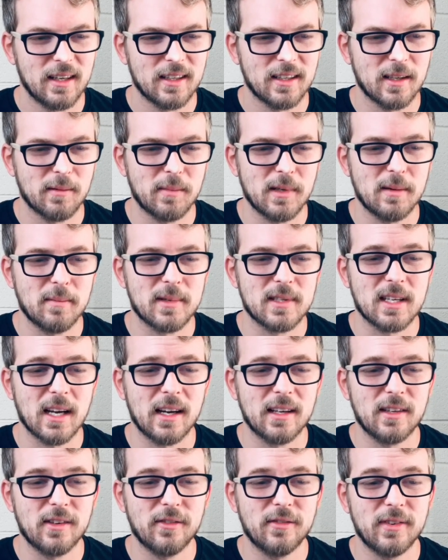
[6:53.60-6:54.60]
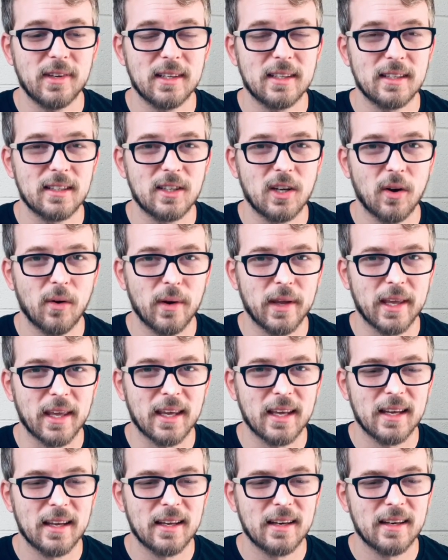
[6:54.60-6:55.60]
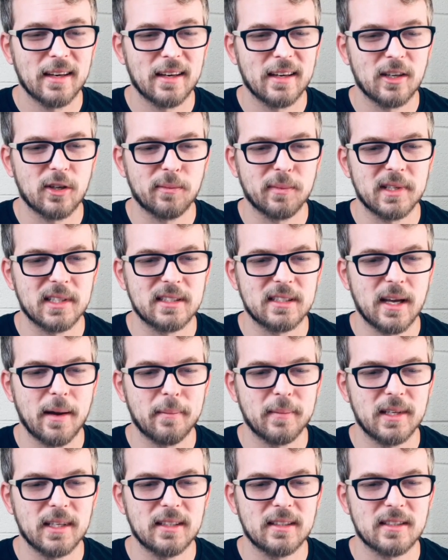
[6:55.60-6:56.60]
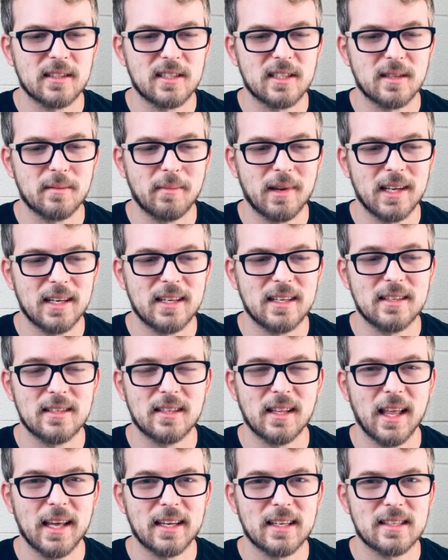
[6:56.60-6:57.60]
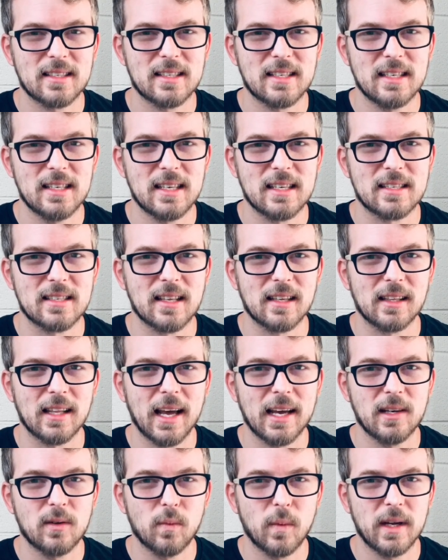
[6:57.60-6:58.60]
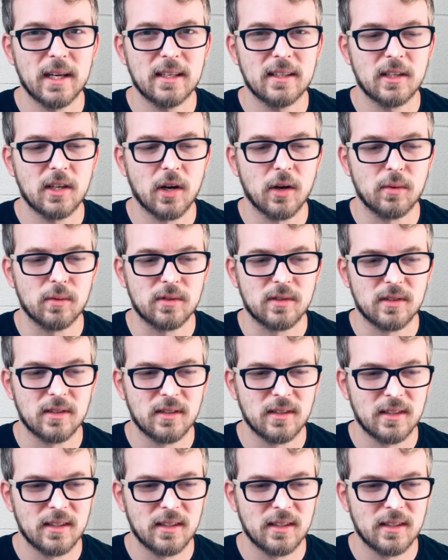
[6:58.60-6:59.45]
Khabib is undefeated going in, and he'll be attempting to cement his legacy as the lightweight GOAT.